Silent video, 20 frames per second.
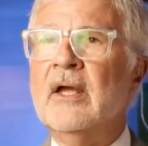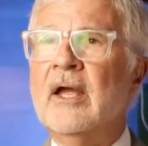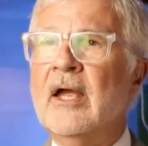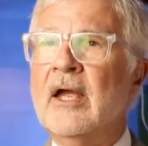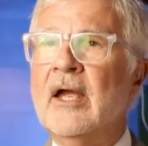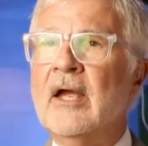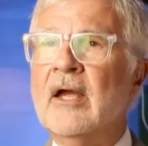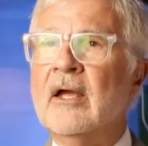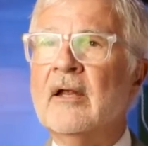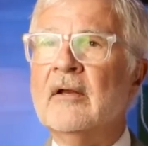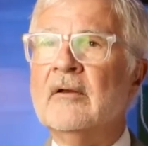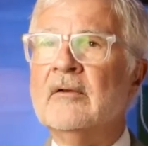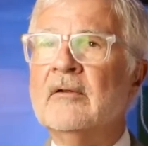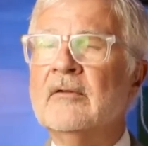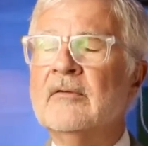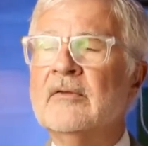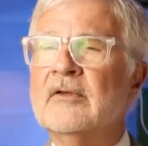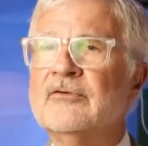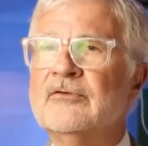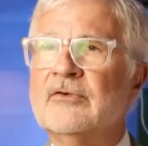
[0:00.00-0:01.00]
And
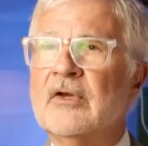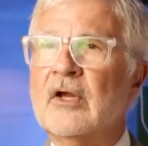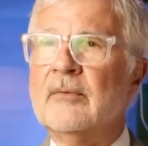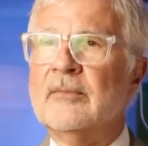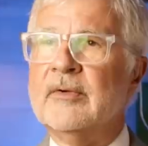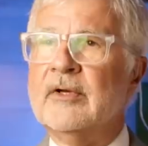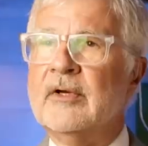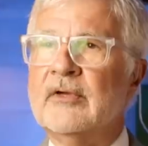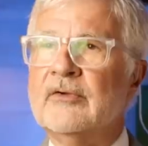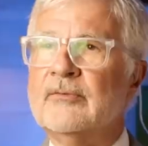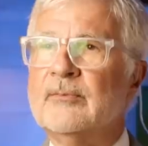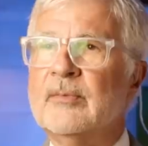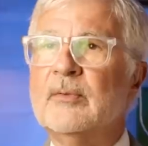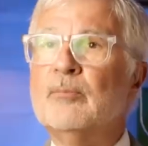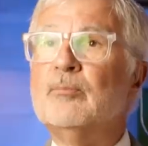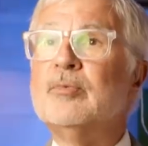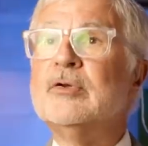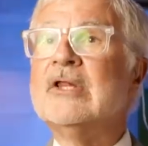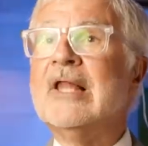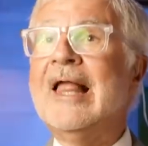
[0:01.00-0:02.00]
this gentleman has
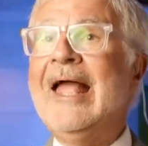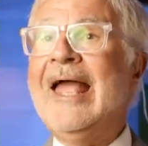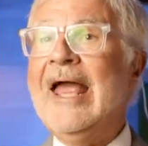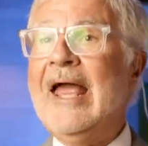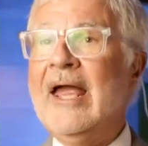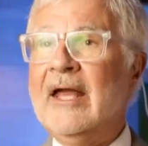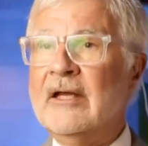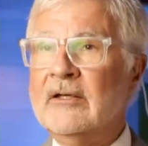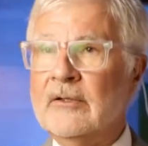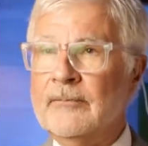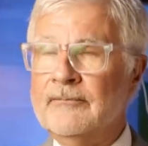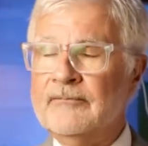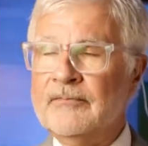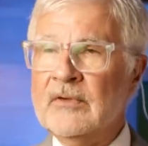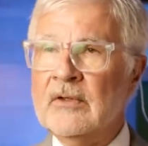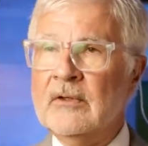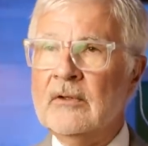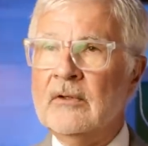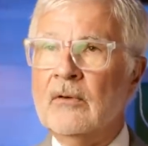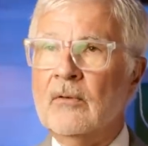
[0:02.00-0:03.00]
been plagued
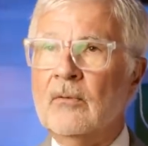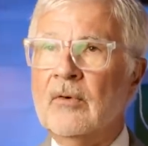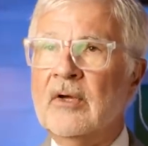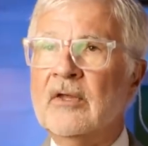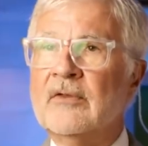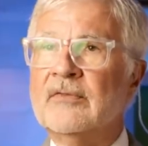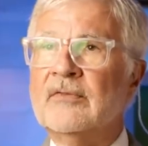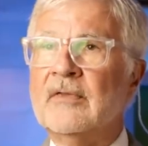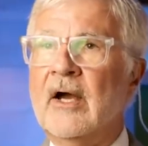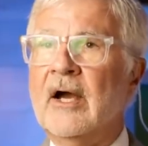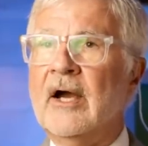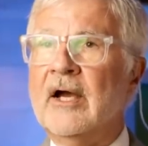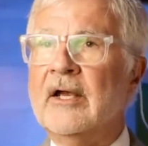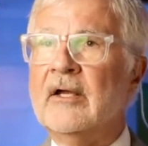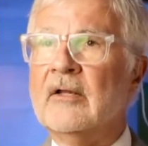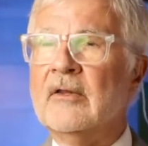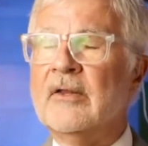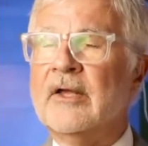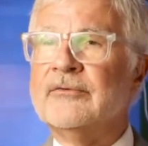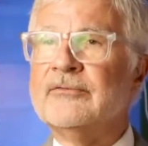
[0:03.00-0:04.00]
with high
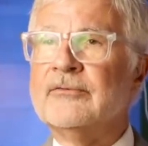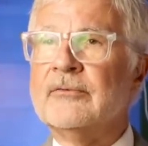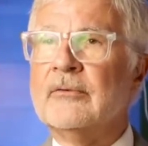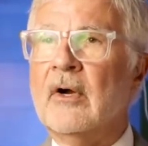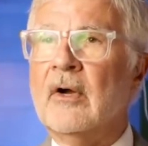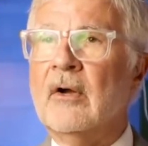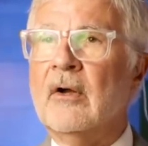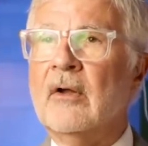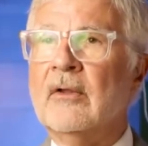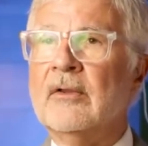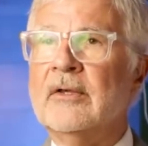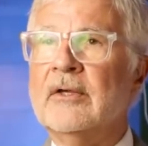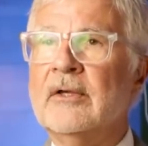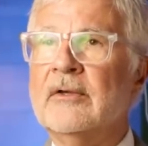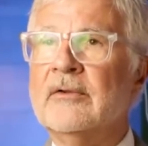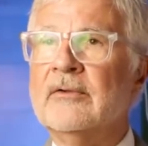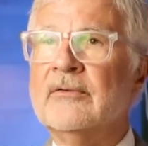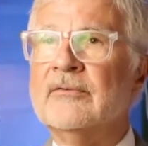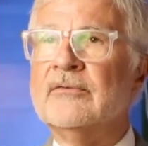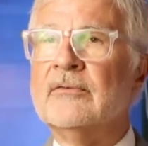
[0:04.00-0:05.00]
cholesterol
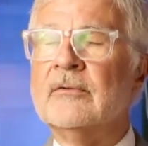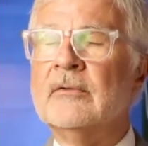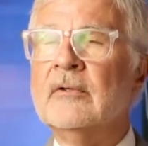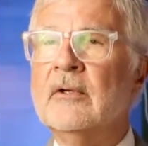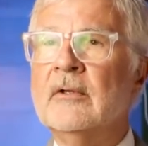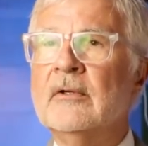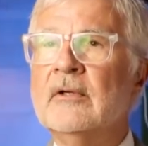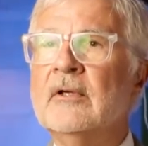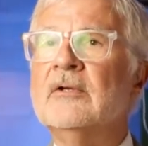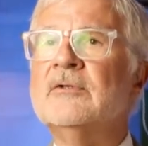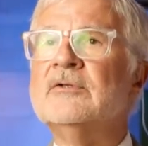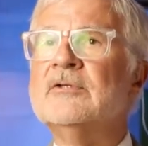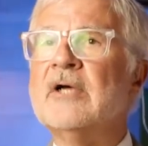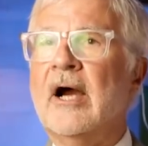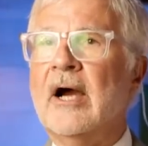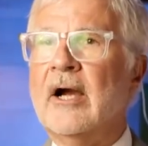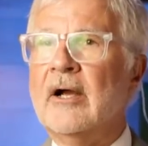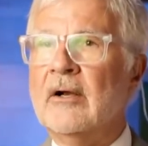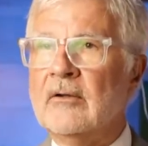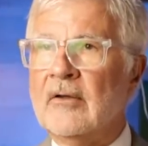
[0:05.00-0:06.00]
his
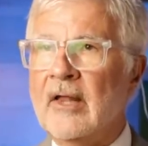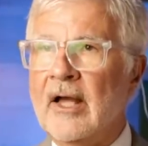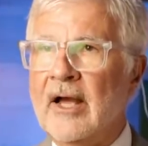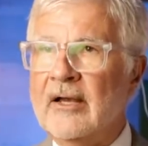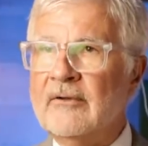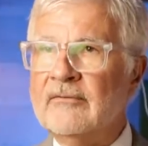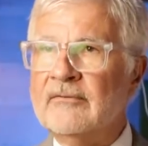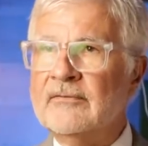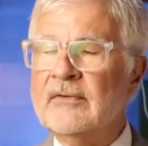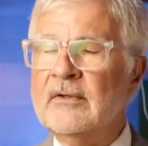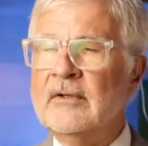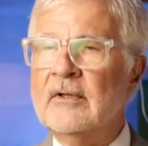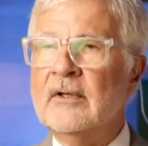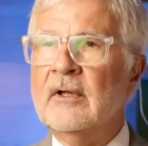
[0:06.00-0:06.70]
entire life.